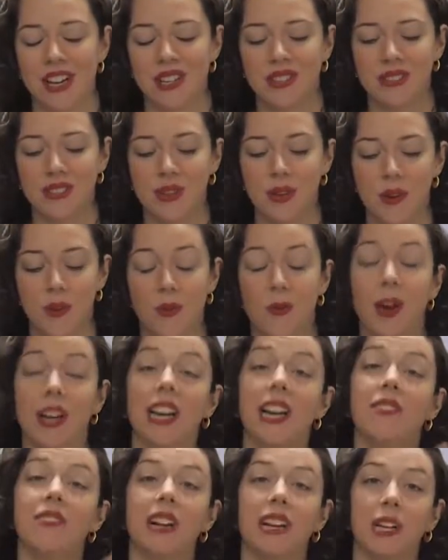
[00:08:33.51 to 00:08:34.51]
So
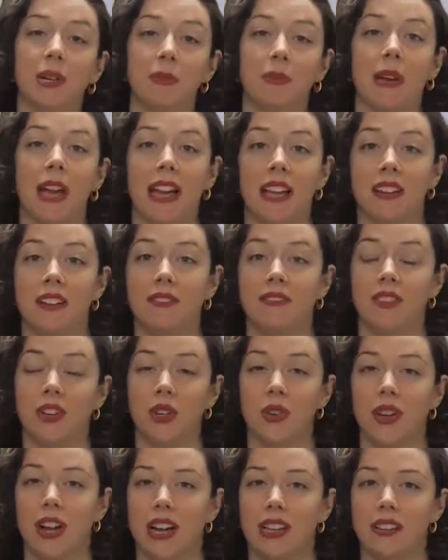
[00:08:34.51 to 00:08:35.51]
what I recommend for
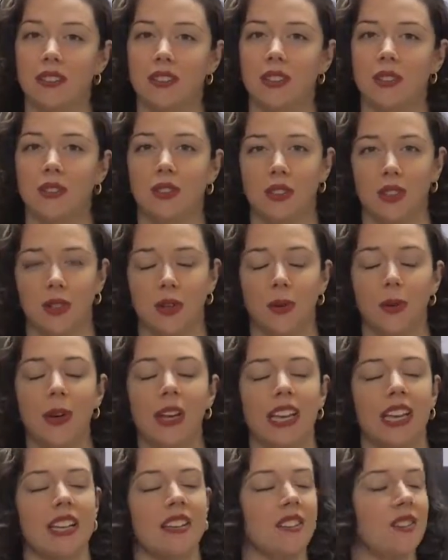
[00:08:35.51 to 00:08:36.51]
you guys to do
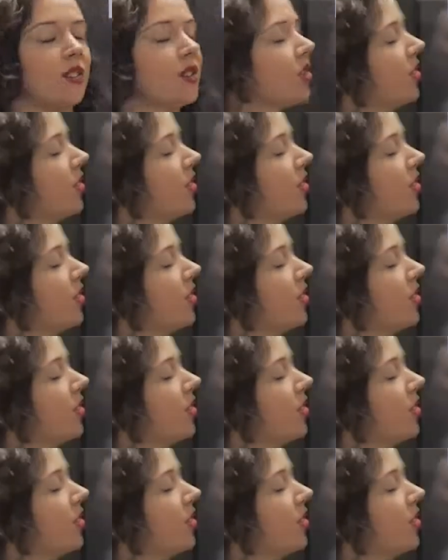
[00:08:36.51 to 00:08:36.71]
is